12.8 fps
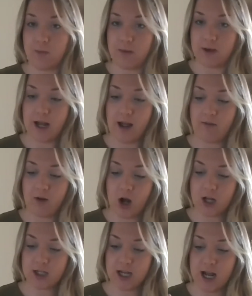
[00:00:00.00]
and dive
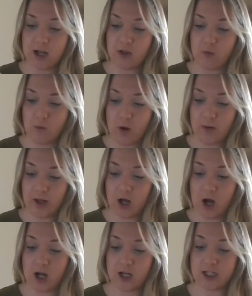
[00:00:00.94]
contact, the rowing
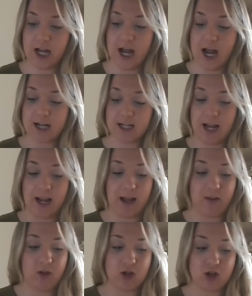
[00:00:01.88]
contact,
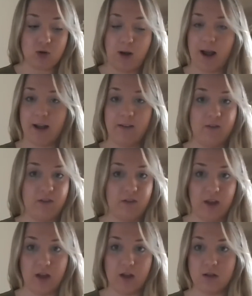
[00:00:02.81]
and the track and
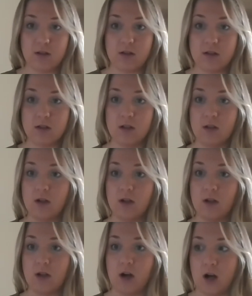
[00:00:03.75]
fields
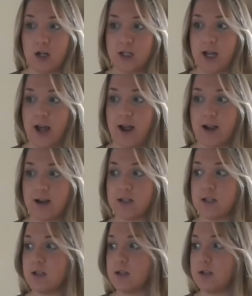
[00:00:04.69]

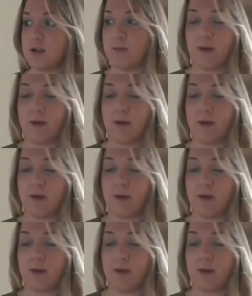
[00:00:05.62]
contact. Am I